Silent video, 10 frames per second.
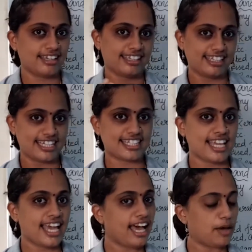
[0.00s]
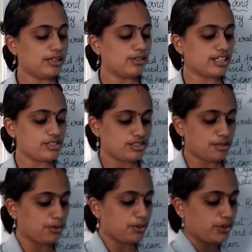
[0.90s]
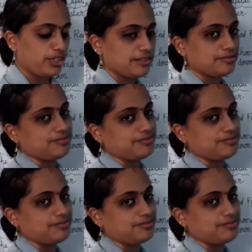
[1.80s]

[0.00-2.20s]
Yes. Have a look into the board.